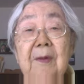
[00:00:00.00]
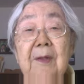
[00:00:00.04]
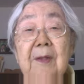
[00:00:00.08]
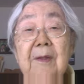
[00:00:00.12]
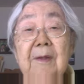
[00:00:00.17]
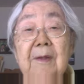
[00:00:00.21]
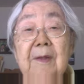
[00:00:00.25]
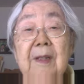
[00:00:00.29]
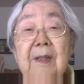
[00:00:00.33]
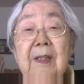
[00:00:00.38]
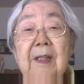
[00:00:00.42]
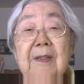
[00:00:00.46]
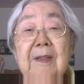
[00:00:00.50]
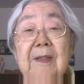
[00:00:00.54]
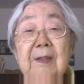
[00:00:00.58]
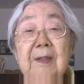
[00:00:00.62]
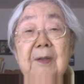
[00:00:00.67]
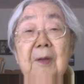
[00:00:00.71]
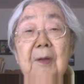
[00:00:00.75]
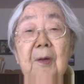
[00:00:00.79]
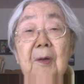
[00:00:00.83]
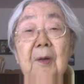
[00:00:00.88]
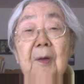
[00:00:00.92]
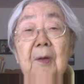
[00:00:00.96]
treated
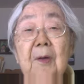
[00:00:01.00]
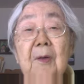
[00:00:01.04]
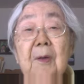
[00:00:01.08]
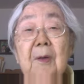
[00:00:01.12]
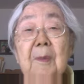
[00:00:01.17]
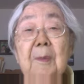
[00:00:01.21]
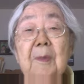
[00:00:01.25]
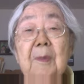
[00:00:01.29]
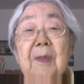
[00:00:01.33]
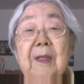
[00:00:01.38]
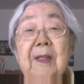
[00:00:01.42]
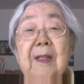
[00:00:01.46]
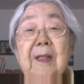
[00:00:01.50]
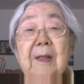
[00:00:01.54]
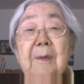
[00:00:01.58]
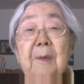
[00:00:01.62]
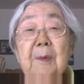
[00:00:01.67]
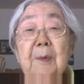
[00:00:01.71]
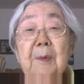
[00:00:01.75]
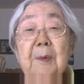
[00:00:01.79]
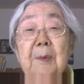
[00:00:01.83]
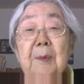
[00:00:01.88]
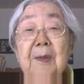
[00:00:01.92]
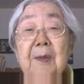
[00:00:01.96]
so horribly that
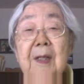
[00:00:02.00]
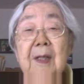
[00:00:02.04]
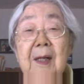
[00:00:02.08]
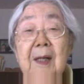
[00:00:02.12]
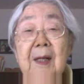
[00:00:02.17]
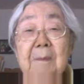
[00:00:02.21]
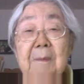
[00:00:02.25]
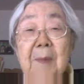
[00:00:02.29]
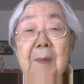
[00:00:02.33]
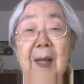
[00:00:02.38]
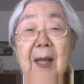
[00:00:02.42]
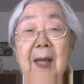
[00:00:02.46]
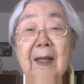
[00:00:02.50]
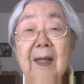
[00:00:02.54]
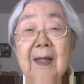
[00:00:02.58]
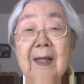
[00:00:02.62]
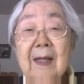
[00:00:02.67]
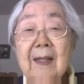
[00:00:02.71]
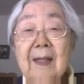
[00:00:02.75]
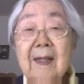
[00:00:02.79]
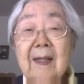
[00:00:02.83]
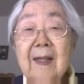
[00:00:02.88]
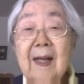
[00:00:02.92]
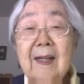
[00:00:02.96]
we would come back
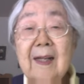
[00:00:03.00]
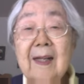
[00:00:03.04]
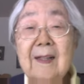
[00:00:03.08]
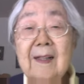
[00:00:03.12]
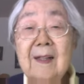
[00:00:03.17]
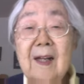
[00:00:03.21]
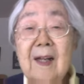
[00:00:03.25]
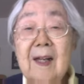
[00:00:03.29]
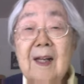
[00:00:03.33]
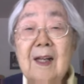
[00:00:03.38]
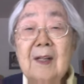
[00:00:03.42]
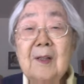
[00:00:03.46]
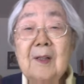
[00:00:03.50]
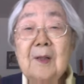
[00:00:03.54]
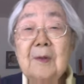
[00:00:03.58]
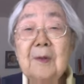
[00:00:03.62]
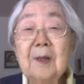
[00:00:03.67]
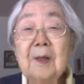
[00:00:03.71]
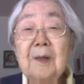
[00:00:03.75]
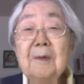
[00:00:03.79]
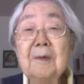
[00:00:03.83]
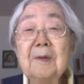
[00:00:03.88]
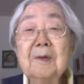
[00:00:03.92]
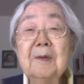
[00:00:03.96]
at night to
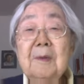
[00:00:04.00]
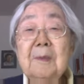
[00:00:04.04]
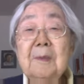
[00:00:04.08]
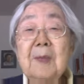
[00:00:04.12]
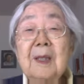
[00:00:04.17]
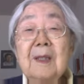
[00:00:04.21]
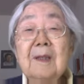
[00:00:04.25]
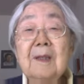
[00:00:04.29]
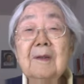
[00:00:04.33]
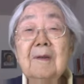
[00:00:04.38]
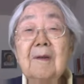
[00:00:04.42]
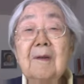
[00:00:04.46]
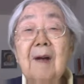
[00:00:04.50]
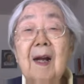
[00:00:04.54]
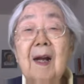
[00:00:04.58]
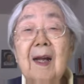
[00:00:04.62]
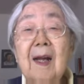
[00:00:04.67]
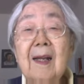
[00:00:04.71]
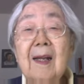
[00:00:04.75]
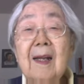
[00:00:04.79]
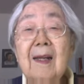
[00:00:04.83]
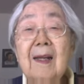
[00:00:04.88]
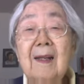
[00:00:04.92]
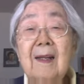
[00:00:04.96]
our room and
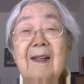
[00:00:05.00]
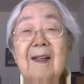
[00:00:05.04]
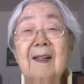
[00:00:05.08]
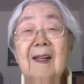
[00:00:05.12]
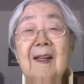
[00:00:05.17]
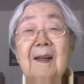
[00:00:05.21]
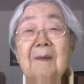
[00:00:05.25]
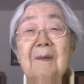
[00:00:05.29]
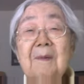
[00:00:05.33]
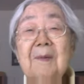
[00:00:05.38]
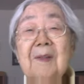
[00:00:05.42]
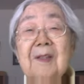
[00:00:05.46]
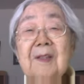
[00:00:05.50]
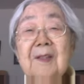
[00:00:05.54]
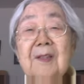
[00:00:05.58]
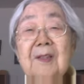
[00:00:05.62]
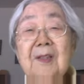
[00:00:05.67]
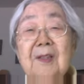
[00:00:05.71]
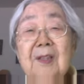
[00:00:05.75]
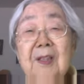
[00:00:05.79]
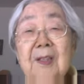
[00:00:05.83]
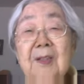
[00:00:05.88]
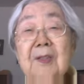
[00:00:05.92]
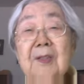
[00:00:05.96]
cry. It was
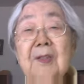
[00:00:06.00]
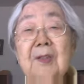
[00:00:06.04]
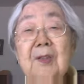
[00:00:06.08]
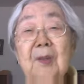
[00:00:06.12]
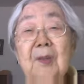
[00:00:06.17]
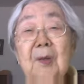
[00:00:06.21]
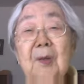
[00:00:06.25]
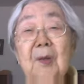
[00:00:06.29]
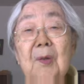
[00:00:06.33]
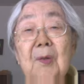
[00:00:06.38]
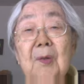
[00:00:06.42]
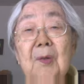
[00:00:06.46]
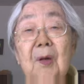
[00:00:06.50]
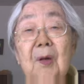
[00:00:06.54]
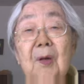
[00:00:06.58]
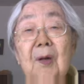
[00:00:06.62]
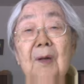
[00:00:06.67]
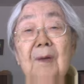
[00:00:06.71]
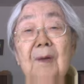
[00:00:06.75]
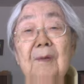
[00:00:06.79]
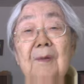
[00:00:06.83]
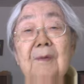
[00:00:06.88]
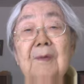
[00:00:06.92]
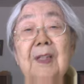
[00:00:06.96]
just
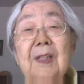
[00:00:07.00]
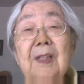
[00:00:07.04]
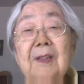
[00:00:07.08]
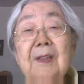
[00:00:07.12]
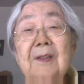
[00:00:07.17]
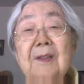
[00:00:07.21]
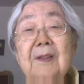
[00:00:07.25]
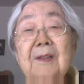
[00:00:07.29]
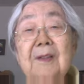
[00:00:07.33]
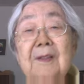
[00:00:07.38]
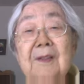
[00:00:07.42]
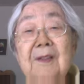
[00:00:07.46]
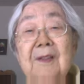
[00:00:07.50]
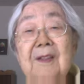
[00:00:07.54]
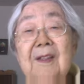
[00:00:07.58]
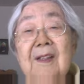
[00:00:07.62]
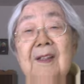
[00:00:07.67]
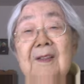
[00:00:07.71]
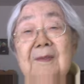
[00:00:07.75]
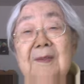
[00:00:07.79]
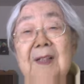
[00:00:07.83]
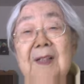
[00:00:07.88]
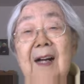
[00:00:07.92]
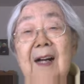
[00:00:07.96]
so,
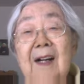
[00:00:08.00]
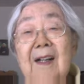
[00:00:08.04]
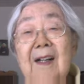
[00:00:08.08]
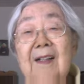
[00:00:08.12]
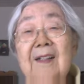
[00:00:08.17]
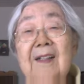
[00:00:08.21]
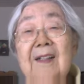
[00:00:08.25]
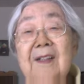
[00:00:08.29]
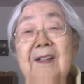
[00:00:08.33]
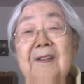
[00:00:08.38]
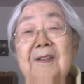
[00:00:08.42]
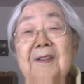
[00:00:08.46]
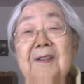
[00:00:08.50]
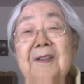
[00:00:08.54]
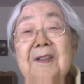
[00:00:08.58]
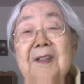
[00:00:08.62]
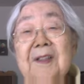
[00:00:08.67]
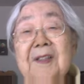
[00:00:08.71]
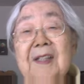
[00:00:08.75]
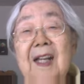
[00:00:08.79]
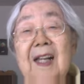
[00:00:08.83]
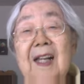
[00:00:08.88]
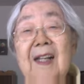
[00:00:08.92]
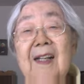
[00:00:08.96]
we hardly could
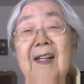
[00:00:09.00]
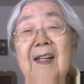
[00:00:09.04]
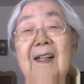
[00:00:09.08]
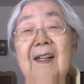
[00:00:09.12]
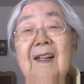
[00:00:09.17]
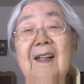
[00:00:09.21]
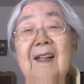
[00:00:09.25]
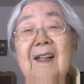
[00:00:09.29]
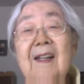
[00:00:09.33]
stand it.